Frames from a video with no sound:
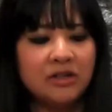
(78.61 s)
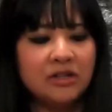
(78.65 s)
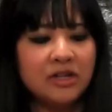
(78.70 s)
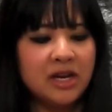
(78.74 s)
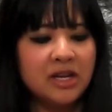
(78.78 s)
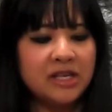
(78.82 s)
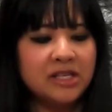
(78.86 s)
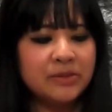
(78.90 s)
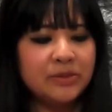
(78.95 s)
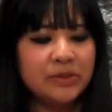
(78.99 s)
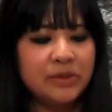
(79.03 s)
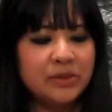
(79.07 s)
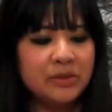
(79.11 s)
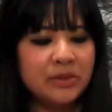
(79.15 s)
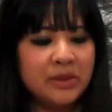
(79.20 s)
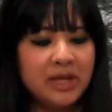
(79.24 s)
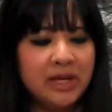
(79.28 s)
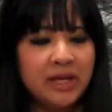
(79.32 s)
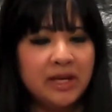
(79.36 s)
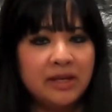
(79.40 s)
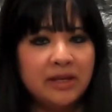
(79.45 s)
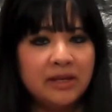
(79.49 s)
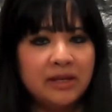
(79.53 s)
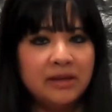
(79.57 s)
contrast
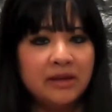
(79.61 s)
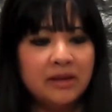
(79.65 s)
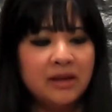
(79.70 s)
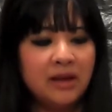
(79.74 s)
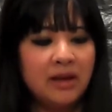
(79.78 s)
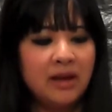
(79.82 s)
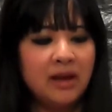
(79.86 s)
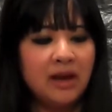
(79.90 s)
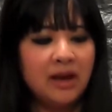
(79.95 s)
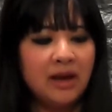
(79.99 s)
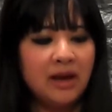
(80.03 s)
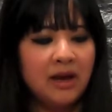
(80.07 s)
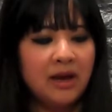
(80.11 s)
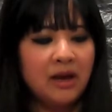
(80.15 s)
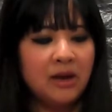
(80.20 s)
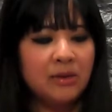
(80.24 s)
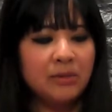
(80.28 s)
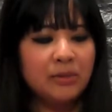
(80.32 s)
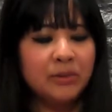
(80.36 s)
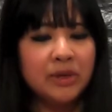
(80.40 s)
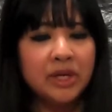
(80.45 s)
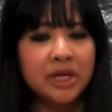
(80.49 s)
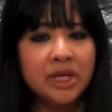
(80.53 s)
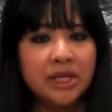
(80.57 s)
between
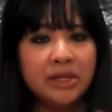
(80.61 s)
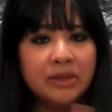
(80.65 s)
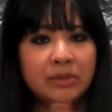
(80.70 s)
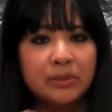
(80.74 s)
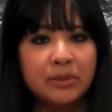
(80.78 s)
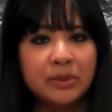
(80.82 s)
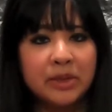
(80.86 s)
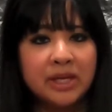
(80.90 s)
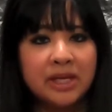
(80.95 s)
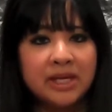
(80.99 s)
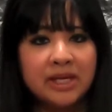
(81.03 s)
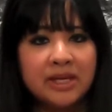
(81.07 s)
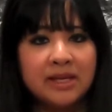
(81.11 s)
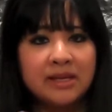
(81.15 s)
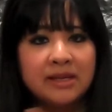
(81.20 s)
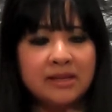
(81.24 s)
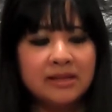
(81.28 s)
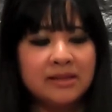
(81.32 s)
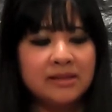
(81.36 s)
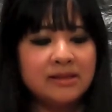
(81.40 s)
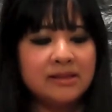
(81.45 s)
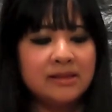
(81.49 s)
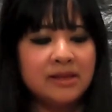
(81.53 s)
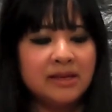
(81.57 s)
how pretty the print
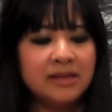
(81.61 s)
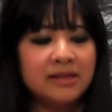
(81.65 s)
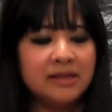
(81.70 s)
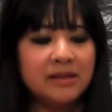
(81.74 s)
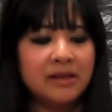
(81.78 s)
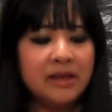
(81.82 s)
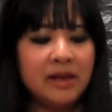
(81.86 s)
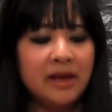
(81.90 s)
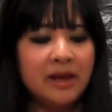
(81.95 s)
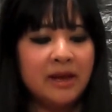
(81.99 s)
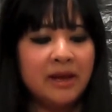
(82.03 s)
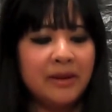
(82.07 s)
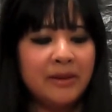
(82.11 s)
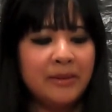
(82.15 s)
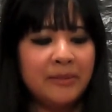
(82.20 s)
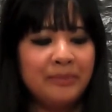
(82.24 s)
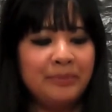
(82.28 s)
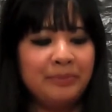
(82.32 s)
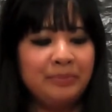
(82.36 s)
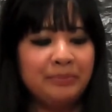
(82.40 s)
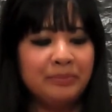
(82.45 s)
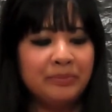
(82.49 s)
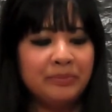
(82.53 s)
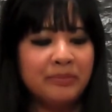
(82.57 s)
is uh,
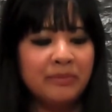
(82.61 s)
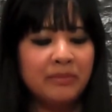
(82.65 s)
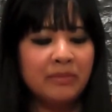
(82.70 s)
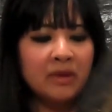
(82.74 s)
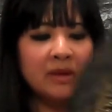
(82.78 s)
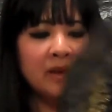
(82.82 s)
um,